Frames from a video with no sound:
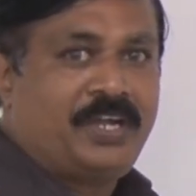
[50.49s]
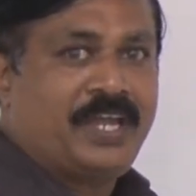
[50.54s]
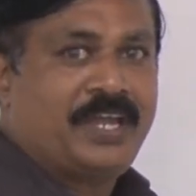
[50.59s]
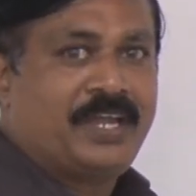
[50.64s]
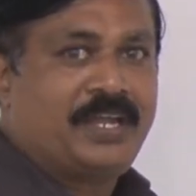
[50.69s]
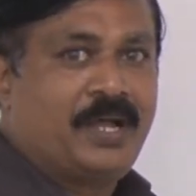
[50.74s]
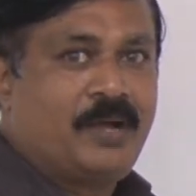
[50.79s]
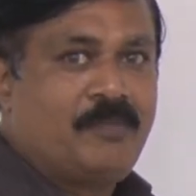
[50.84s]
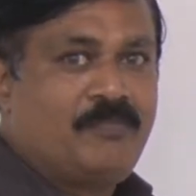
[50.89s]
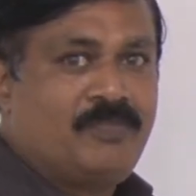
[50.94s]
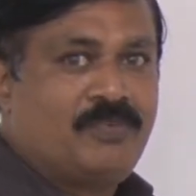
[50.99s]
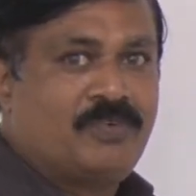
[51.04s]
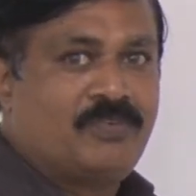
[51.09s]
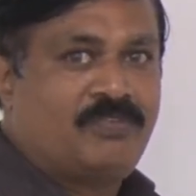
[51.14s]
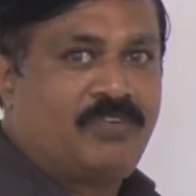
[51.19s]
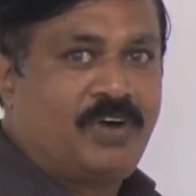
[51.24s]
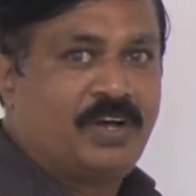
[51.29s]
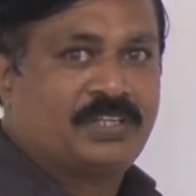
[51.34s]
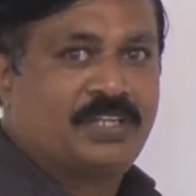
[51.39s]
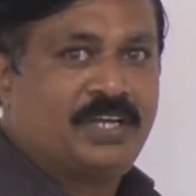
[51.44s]
diagram
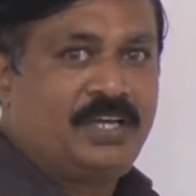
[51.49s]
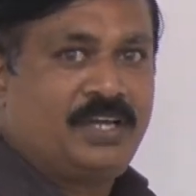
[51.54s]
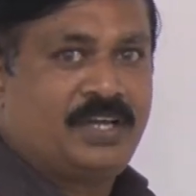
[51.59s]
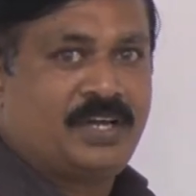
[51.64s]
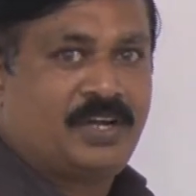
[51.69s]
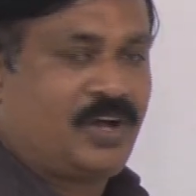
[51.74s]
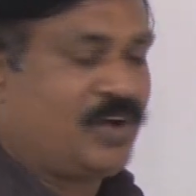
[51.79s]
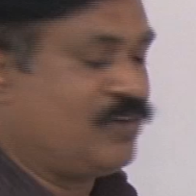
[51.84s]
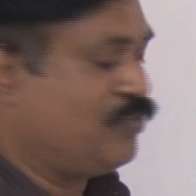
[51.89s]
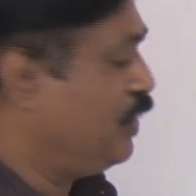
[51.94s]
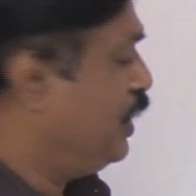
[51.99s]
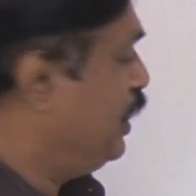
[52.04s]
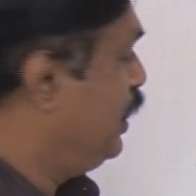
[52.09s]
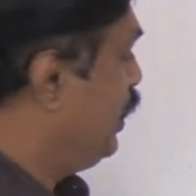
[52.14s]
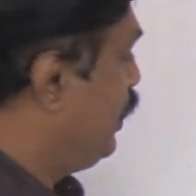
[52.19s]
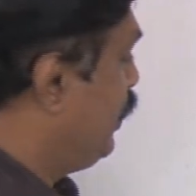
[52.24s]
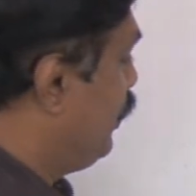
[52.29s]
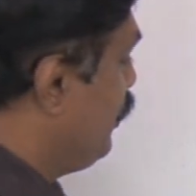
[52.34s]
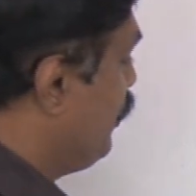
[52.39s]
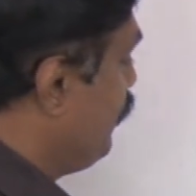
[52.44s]
for the half
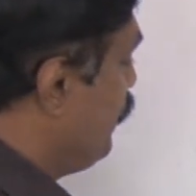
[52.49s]
adder.